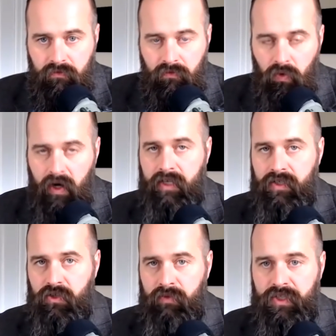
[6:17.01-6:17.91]
Why
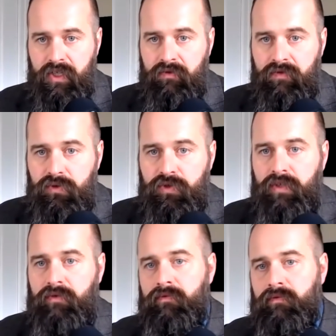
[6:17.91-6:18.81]
so much
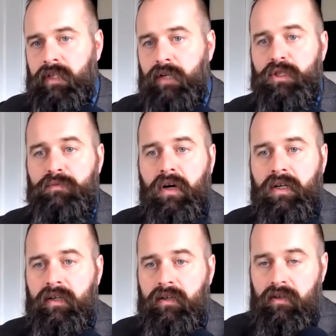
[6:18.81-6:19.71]
confusion? He
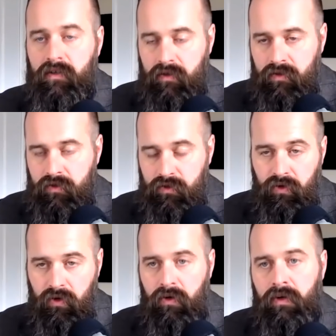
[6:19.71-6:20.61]
responded to
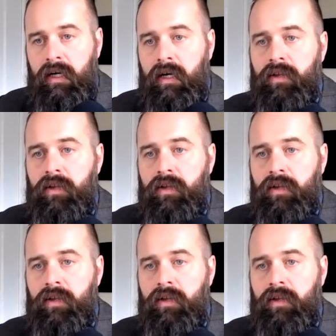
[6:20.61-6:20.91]
her,